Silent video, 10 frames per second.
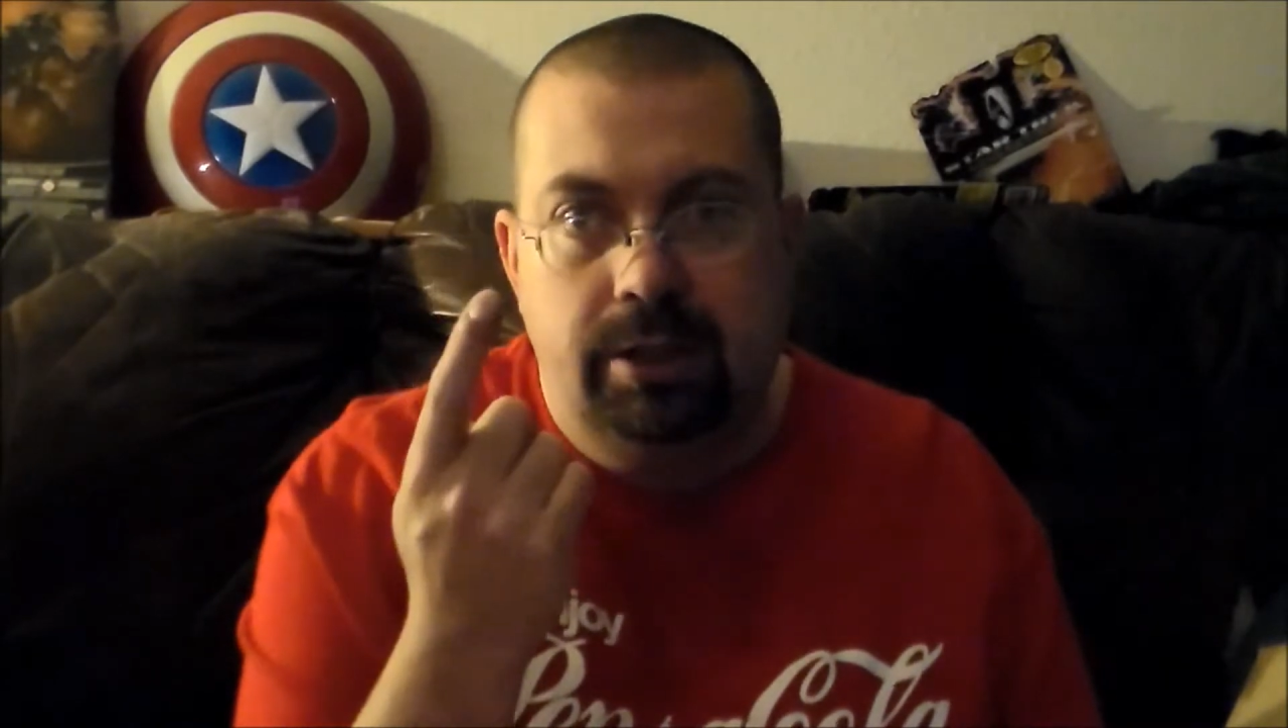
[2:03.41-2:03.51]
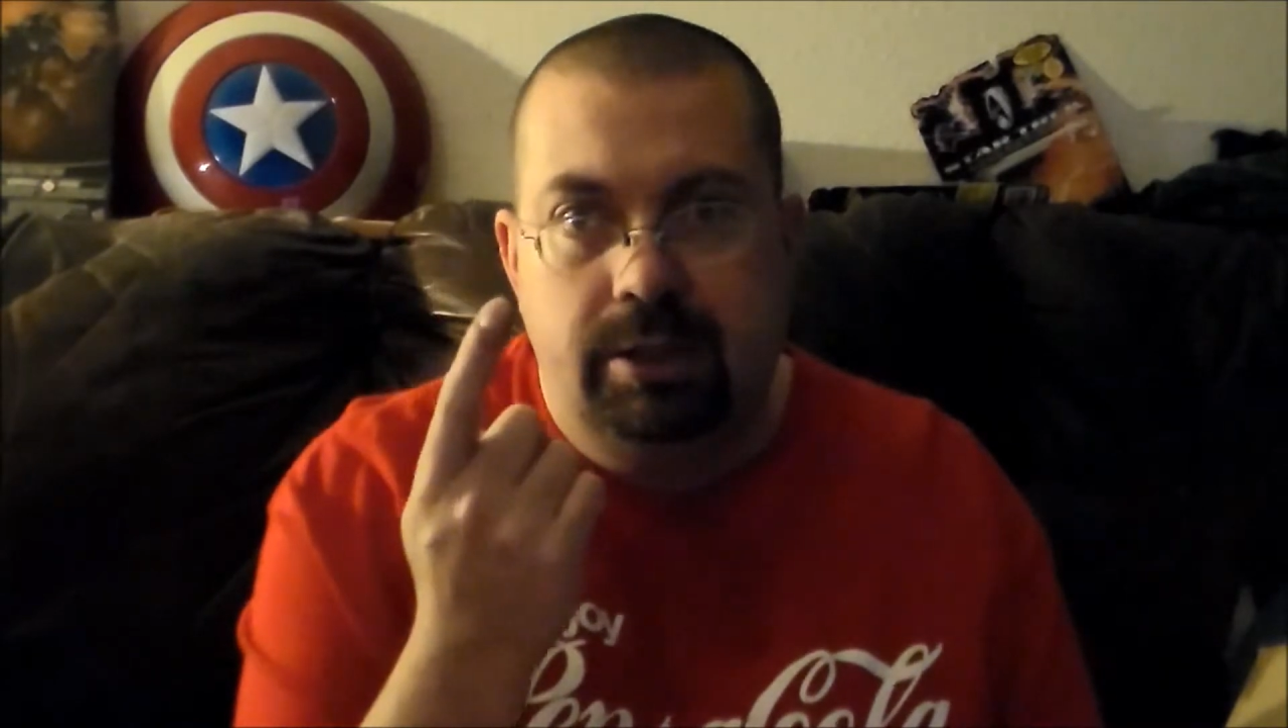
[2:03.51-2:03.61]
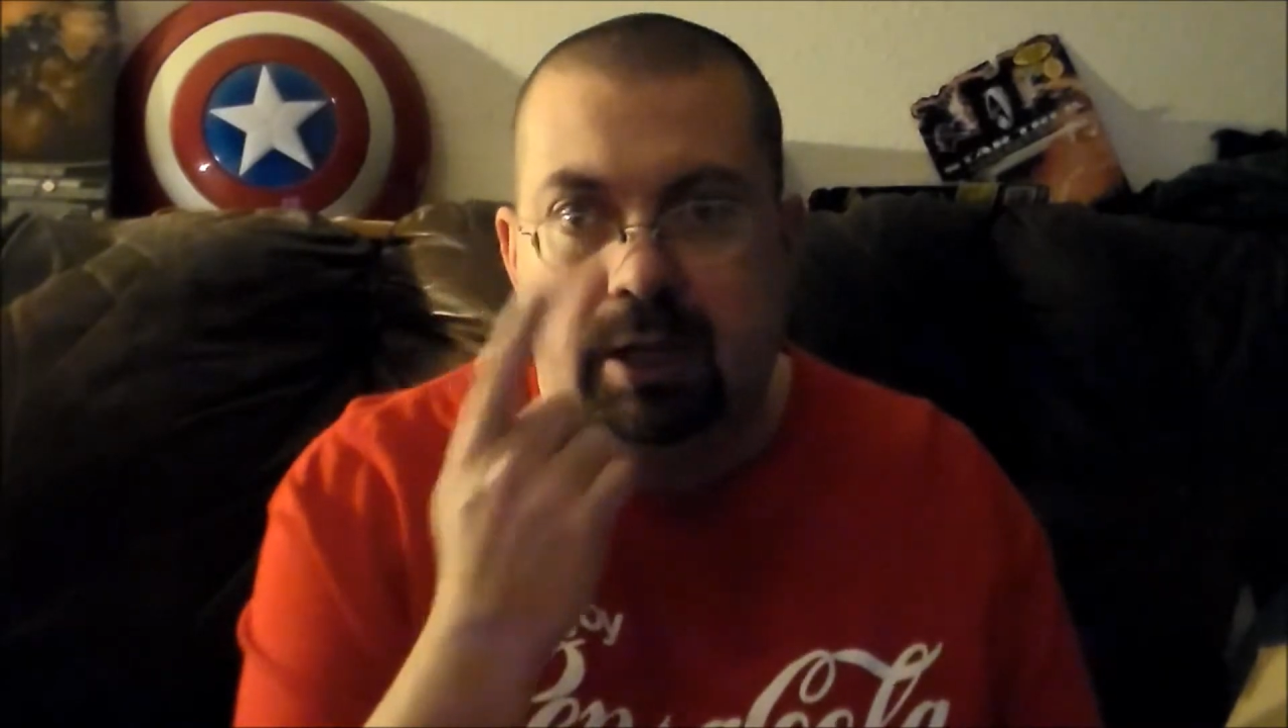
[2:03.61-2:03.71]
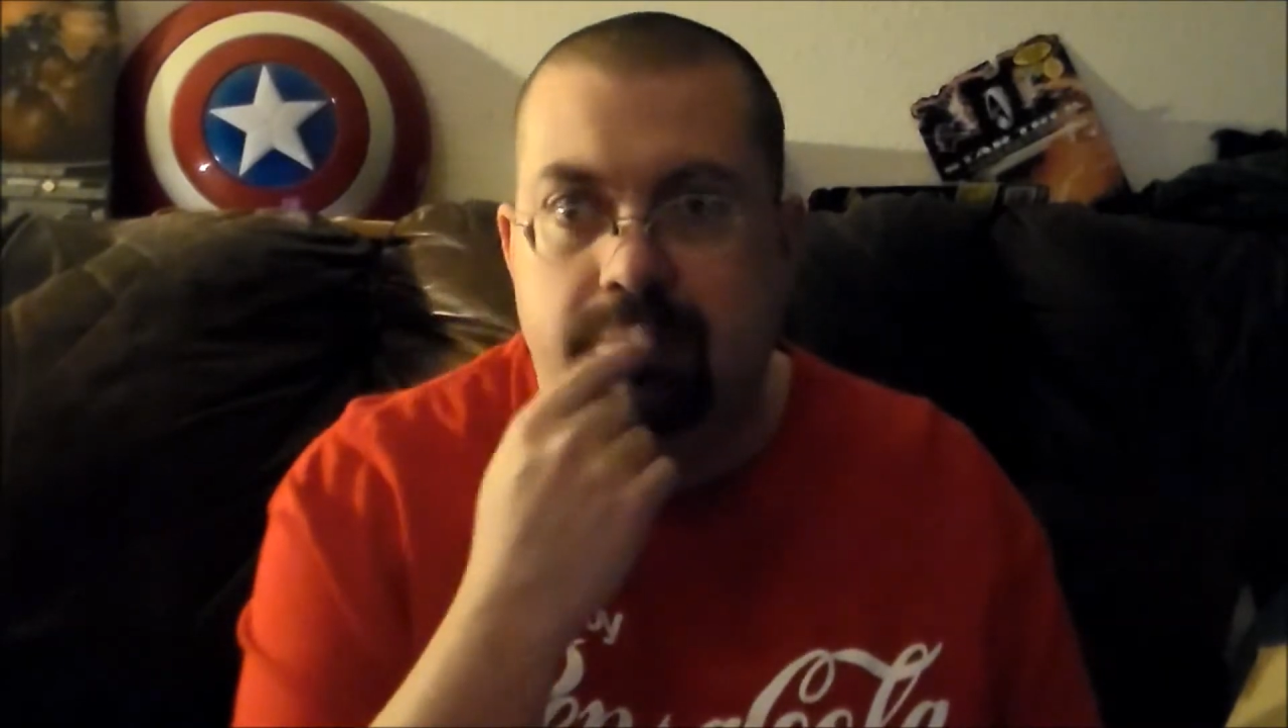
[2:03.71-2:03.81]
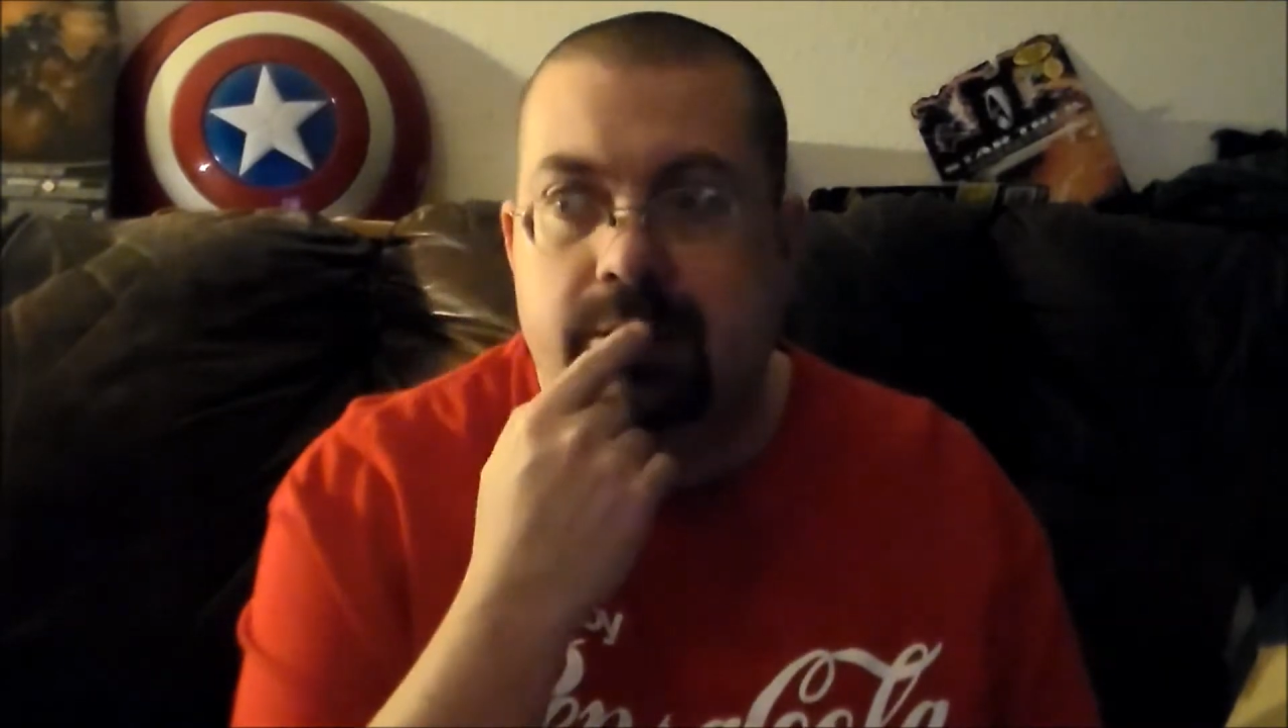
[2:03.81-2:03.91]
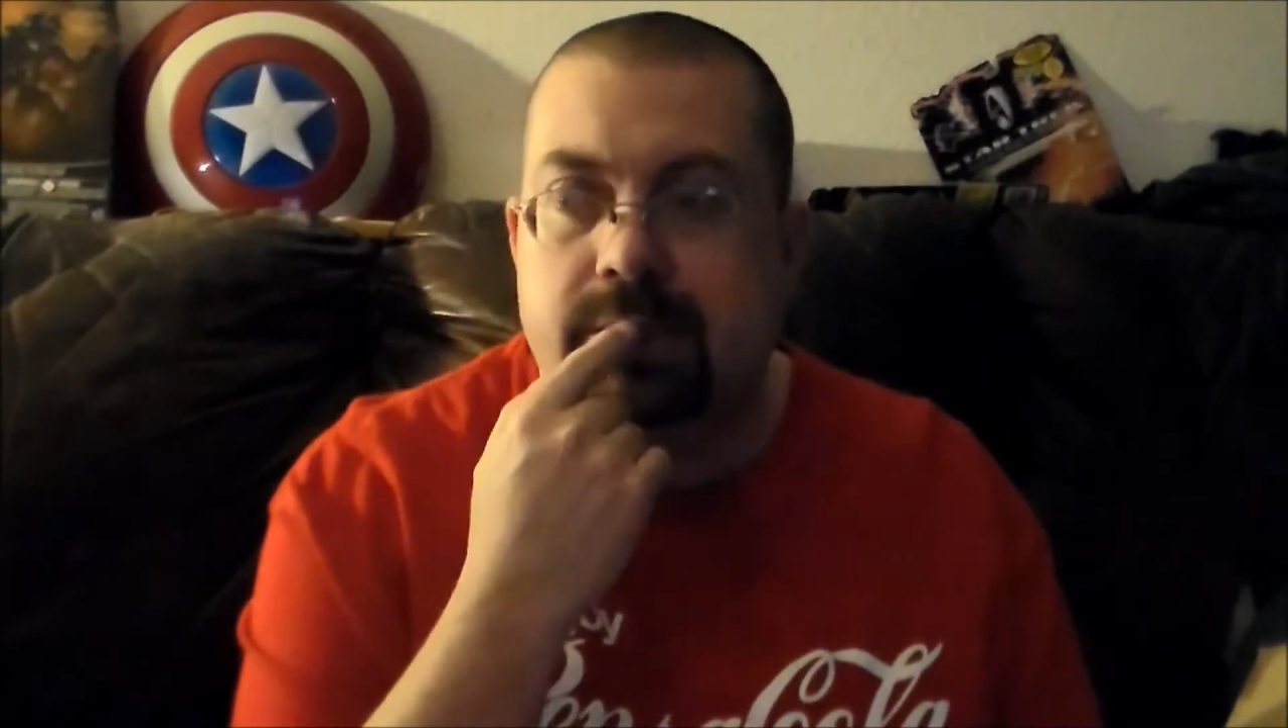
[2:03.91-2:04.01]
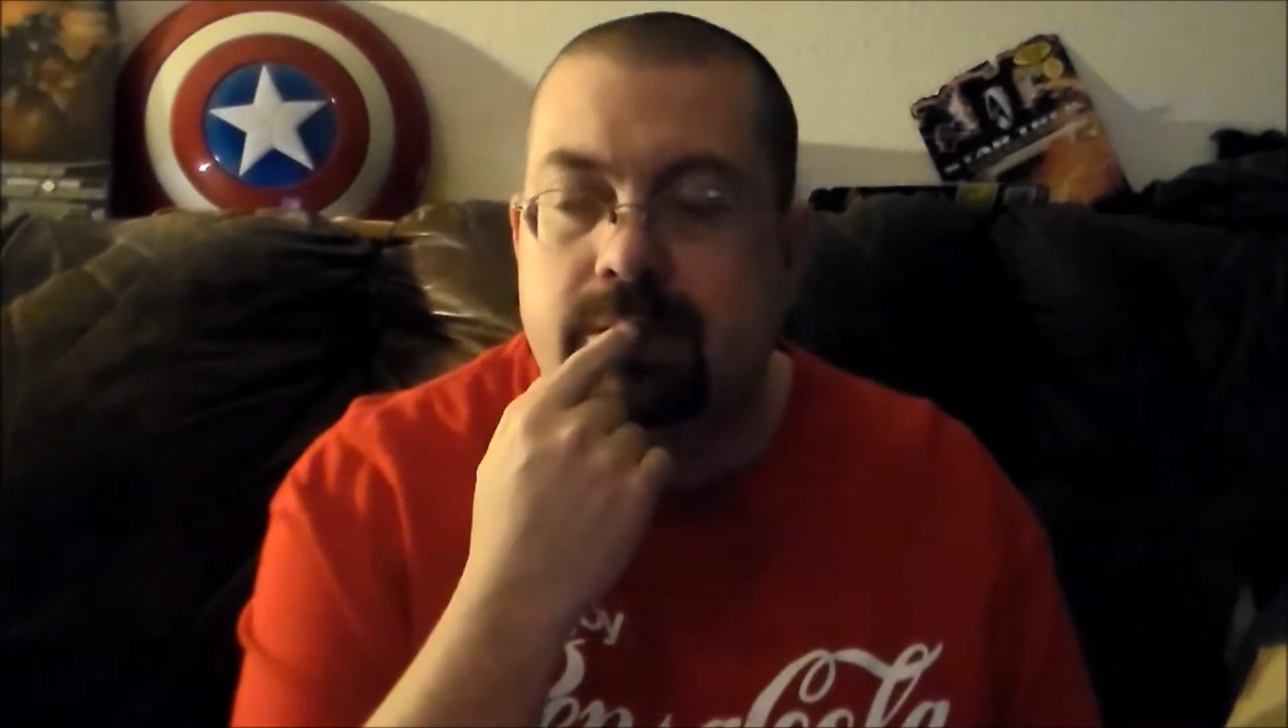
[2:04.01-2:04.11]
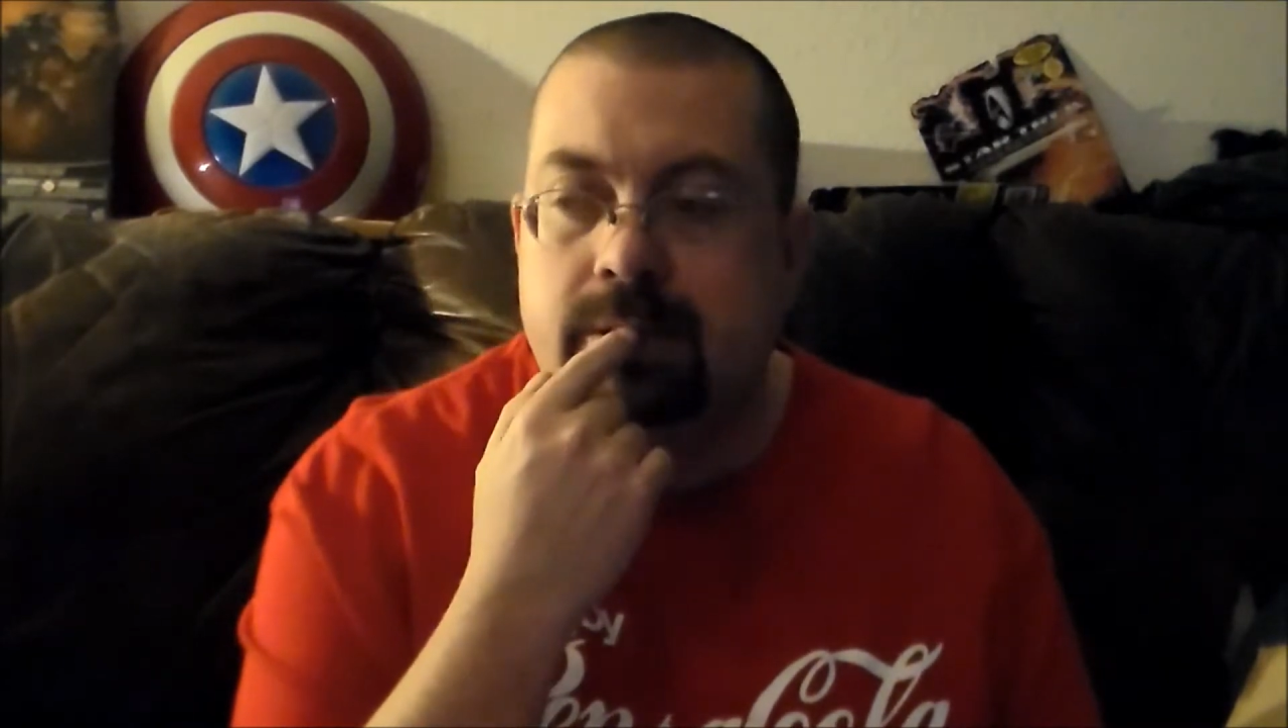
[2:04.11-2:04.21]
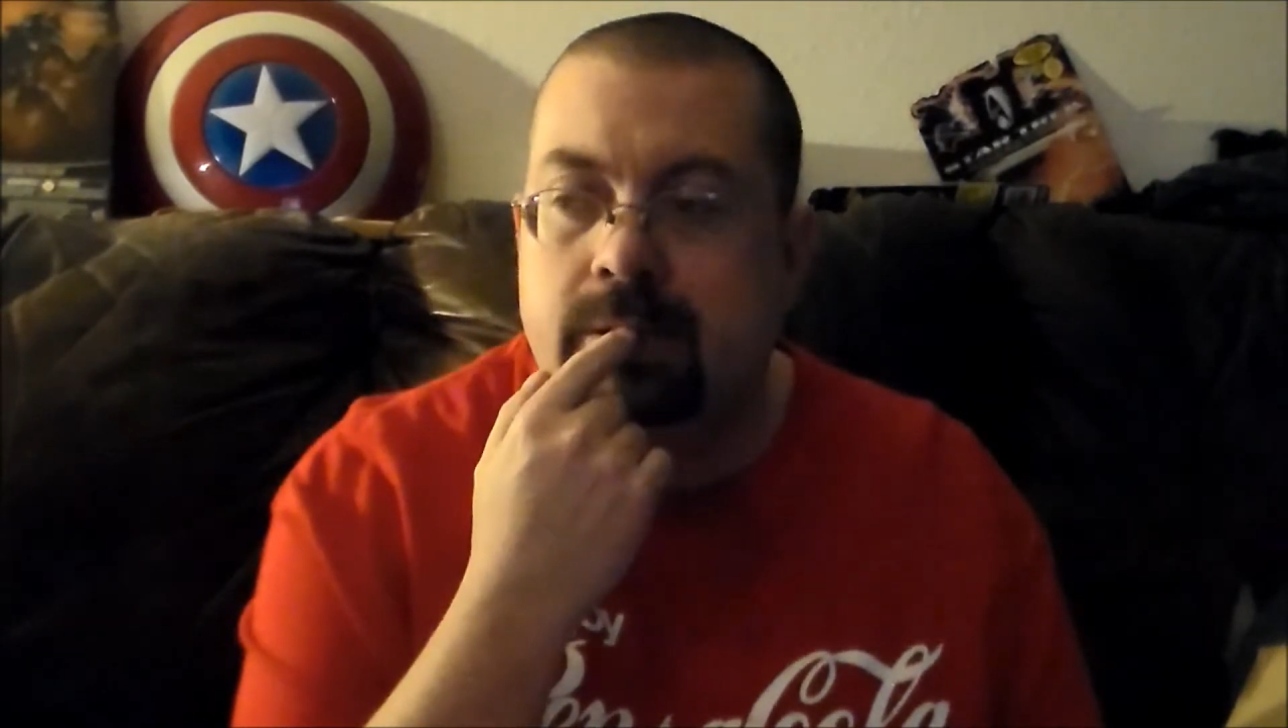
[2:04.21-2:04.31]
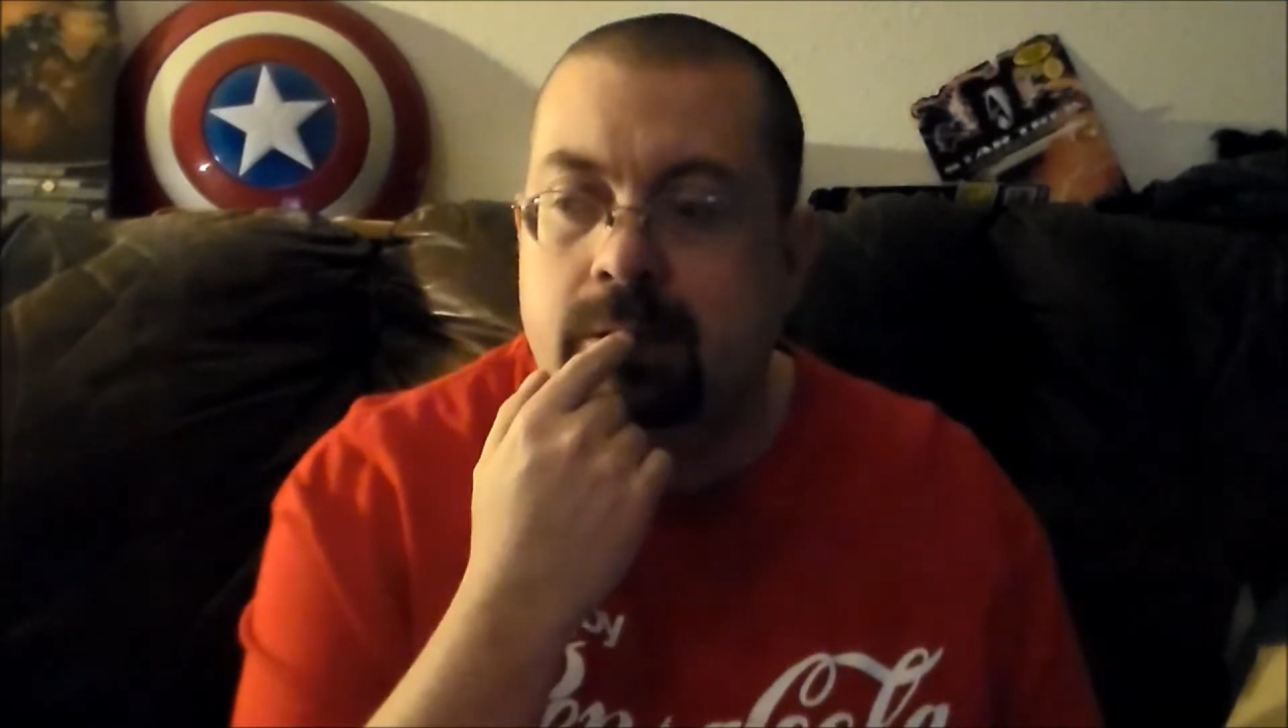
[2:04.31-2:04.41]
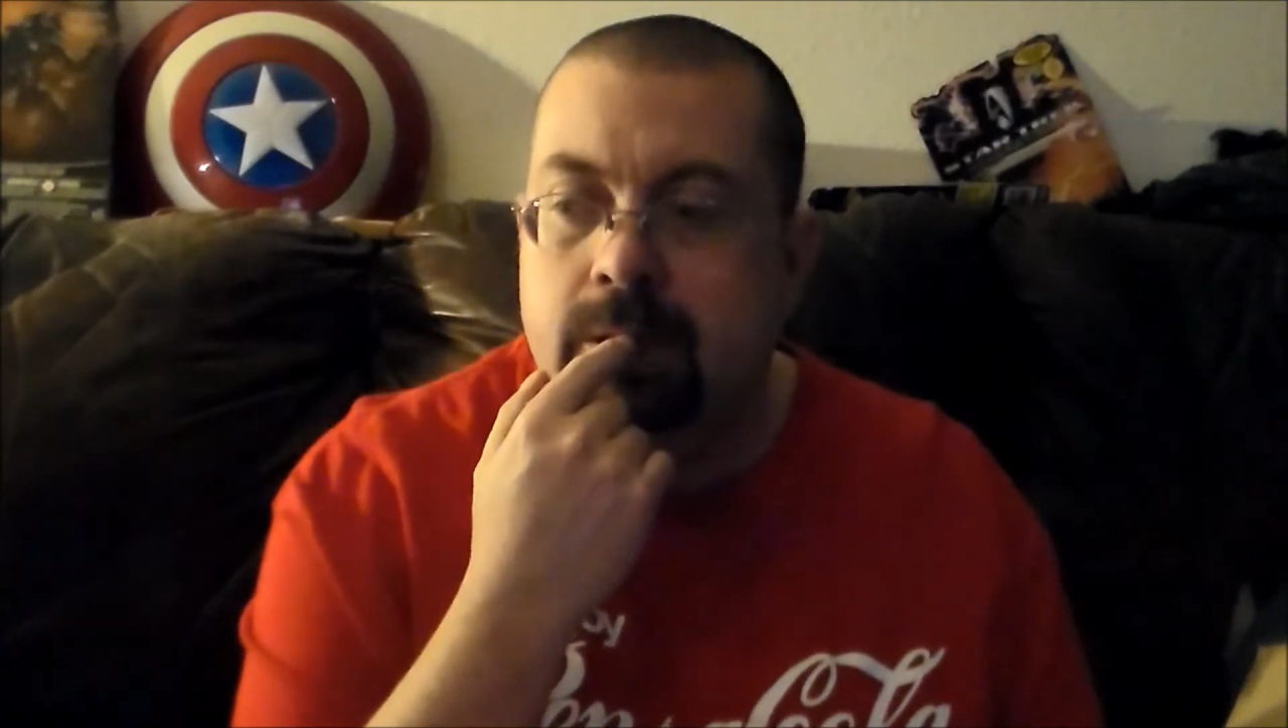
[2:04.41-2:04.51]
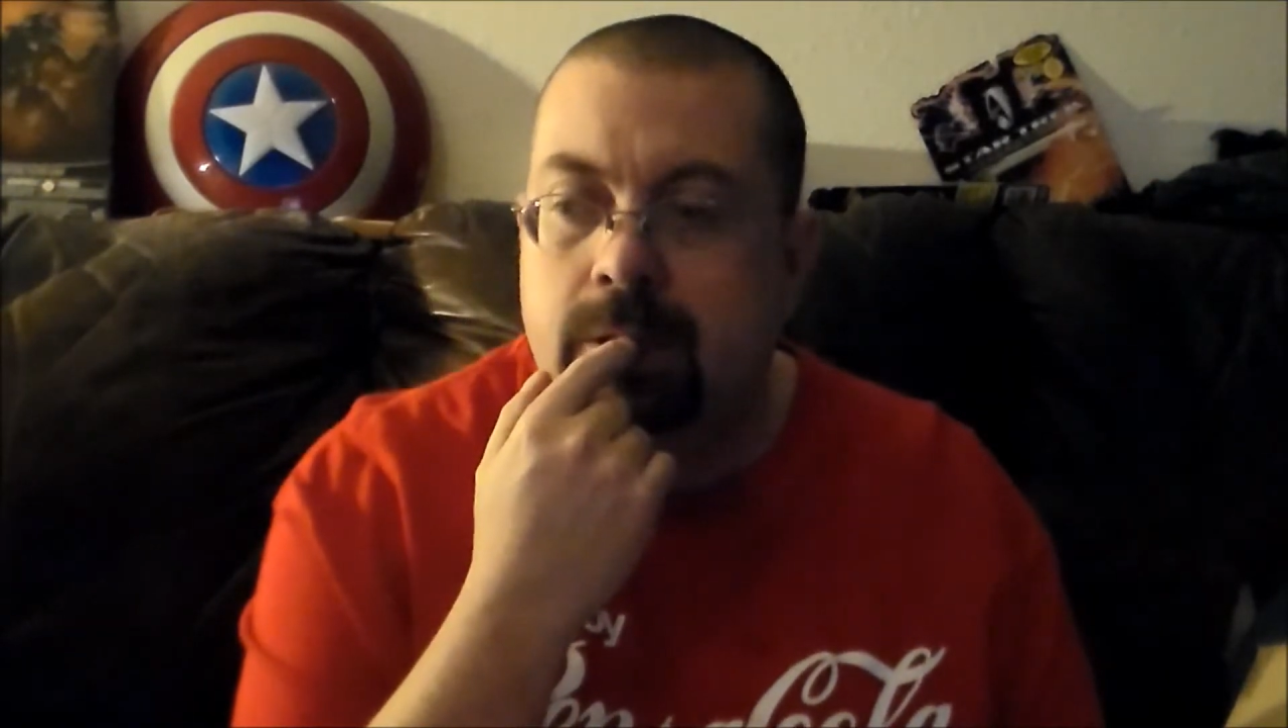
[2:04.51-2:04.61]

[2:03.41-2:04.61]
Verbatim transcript: Davidson